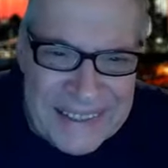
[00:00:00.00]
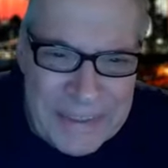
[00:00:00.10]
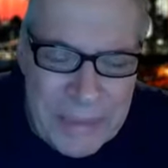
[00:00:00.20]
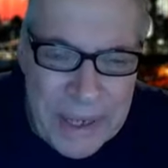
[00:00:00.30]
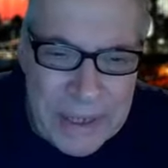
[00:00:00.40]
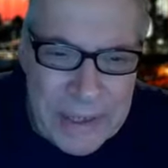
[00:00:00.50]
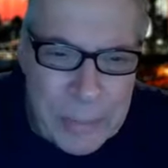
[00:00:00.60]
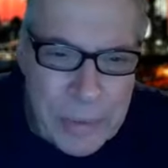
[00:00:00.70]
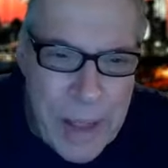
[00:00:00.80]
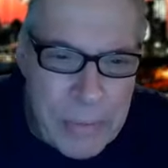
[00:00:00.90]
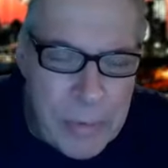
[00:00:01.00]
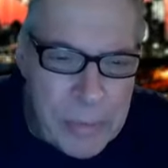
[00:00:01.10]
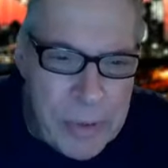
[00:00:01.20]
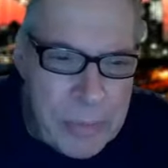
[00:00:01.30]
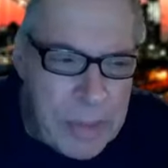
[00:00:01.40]
Well, he'll
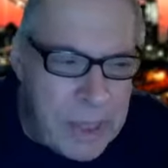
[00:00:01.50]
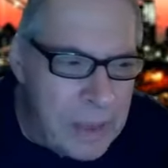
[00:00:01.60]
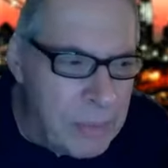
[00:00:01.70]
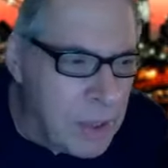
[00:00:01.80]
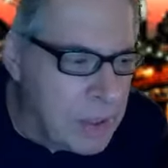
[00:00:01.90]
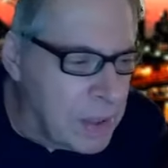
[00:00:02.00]
probably be among